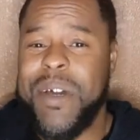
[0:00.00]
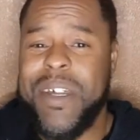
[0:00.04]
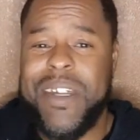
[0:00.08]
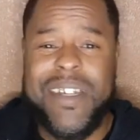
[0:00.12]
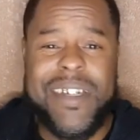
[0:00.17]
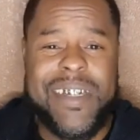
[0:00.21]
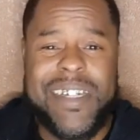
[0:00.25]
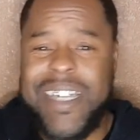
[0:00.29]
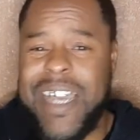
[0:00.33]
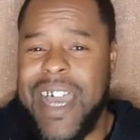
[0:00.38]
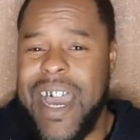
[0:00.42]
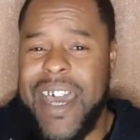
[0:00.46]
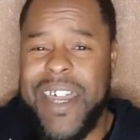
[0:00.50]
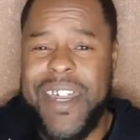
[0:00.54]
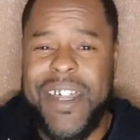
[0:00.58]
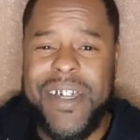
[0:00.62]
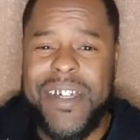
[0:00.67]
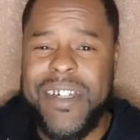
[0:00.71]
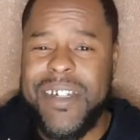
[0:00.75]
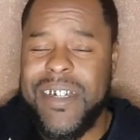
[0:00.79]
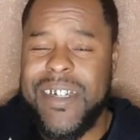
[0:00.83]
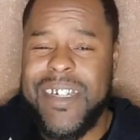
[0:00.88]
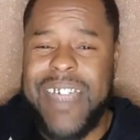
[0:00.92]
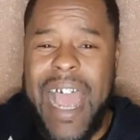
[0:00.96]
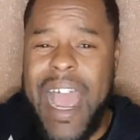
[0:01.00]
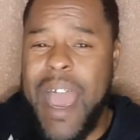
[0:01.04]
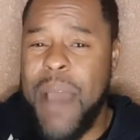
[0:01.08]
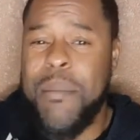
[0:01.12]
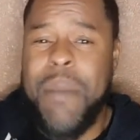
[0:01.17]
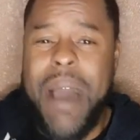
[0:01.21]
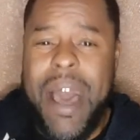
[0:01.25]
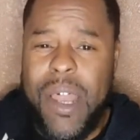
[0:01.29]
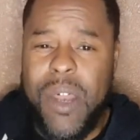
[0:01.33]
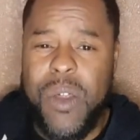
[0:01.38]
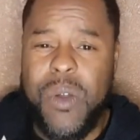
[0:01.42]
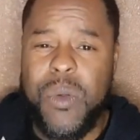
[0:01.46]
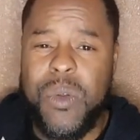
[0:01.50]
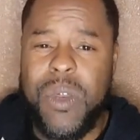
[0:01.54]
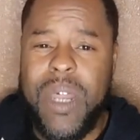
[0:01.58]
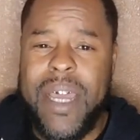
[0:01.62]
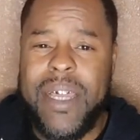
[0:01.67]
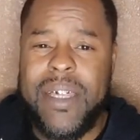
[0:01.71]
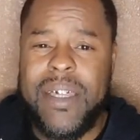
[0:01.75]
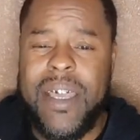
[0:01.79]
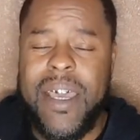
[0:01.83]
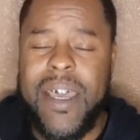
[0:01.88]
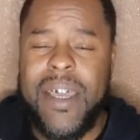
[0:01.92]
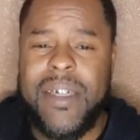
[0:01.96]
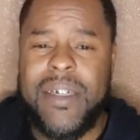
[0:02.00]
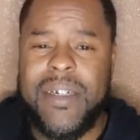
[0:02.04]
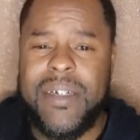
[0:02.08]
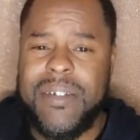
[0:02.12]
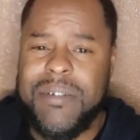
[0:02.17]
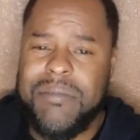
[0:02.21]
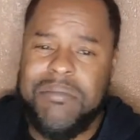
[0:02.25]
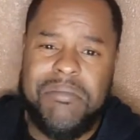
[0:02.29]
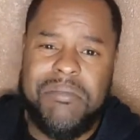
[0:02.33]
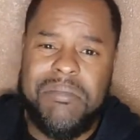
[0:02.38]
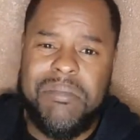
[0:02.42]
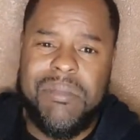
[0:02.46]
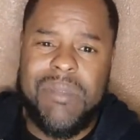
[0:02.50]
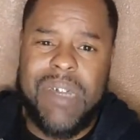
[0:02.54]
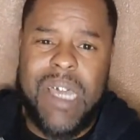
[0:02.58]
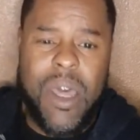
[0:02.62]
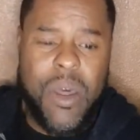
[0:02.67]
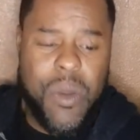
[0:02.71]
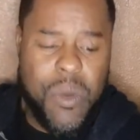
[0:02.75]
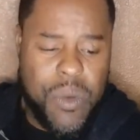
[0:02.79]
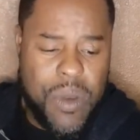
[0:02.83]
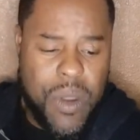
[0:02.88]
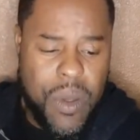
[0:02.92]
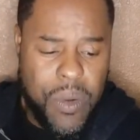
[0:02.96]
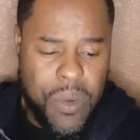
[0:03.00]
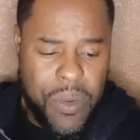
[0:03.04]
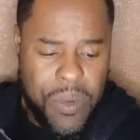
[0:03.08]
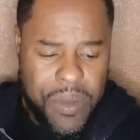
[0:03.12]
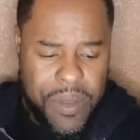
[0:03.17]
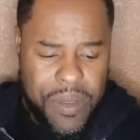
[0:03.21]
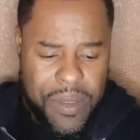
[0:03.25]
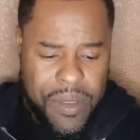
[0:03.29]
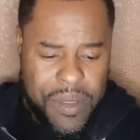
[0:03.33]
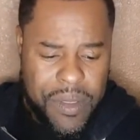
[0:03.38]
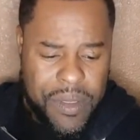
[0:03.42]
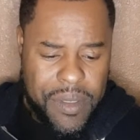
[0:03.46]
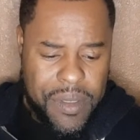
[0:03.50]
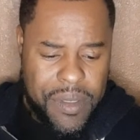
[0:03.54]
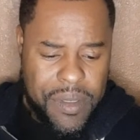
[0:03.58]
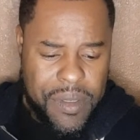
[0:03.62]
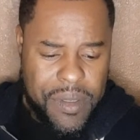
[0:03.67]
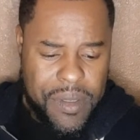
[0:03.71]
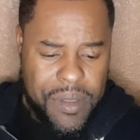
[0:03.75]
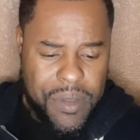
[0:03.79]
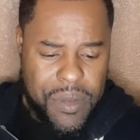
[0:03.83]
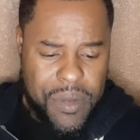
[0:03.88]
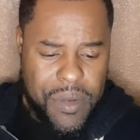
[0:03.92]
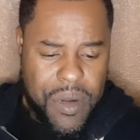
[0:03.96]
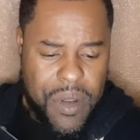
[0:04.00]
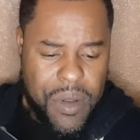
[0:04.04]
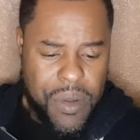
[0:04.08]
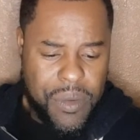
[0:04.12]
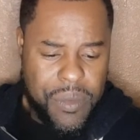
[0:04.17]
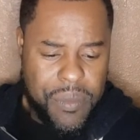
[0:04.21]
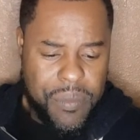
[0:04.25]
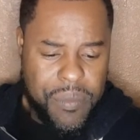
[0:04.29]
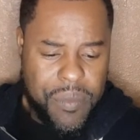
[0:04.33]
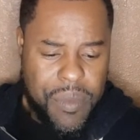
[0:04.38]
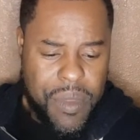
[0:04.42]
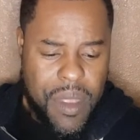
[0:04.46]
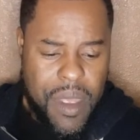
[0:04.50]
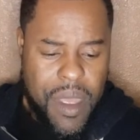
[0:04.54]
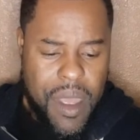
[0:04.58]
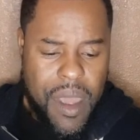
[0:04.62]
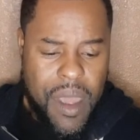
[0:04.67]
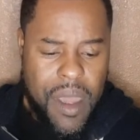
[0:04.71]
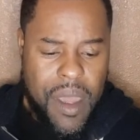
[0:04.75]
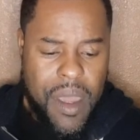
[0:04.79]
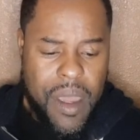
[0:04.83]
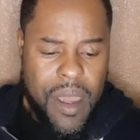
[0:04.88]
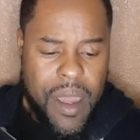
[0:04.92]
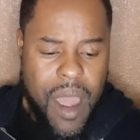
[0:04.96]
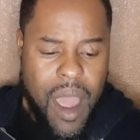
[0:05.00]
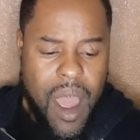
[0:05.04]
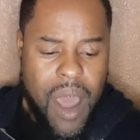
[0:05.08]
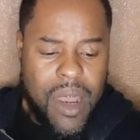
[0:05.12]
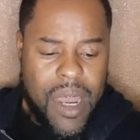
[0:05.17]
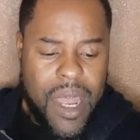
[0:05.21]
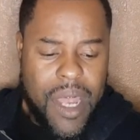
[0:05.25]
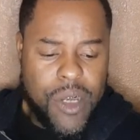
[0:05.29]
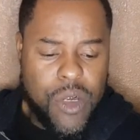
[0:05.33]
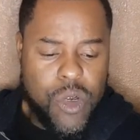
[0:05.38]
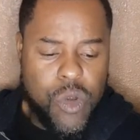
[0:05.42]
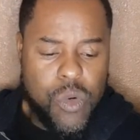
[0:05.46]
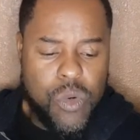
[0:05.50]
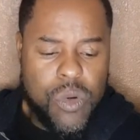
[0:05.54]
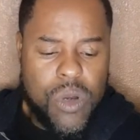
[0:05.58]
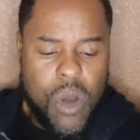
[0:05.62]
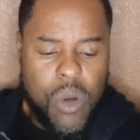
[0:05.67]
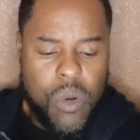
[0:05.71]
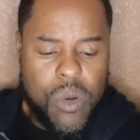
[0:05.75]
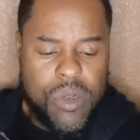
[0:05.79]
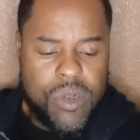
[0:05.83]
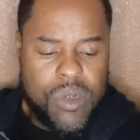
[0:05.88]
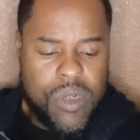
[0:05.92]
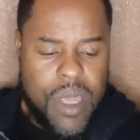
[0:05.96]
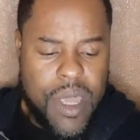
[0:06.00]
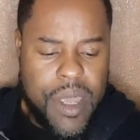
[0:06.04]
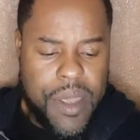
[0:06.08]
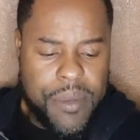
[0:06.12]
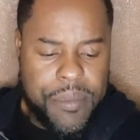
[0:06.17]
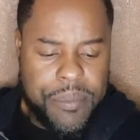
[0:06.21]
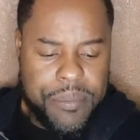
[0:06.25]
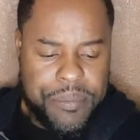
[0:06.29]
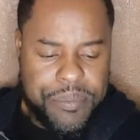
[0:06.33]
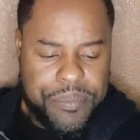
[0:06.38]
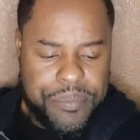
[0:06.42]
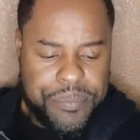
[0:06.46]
but it's kind of diabolical like that. I don't know, you know. All I do know is that,